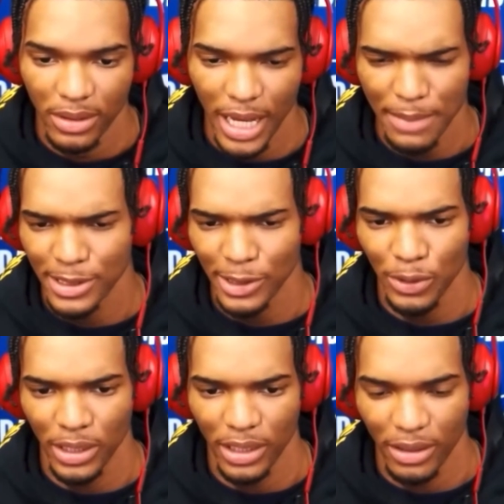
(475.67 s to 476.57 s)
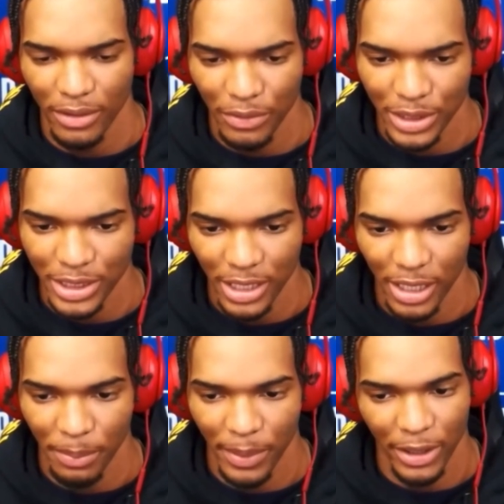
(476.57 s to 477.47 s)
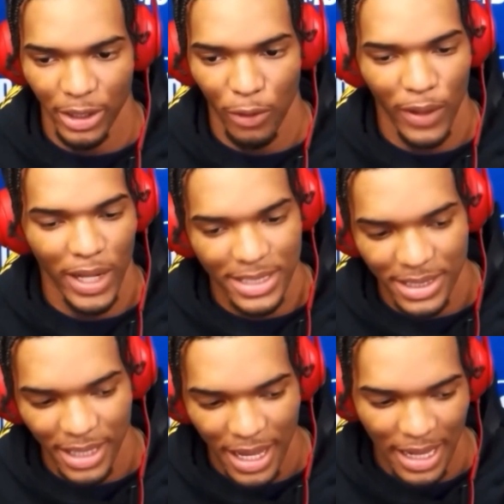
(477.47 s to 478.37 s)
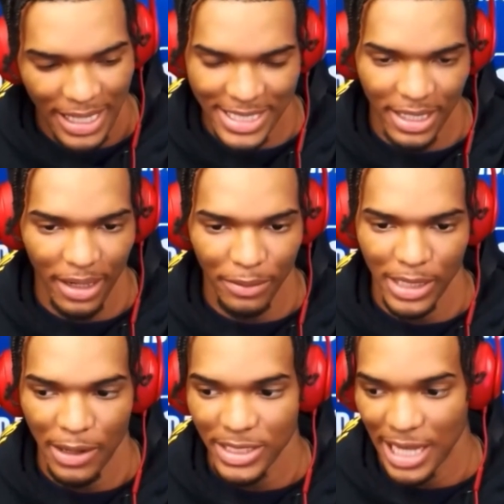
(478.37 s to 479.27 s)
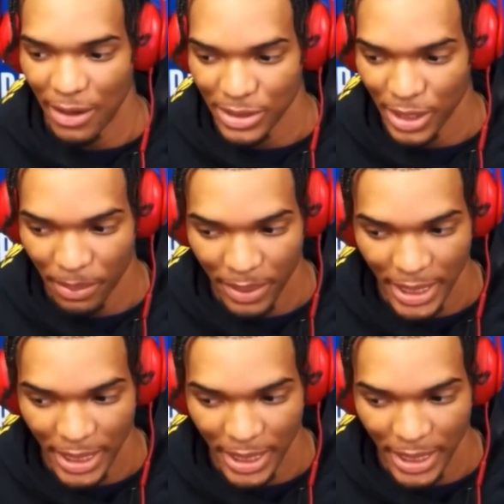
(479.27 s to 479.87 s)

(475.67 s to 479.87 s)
Absolutely, for sure. But you know, that's kind of that's how it's going to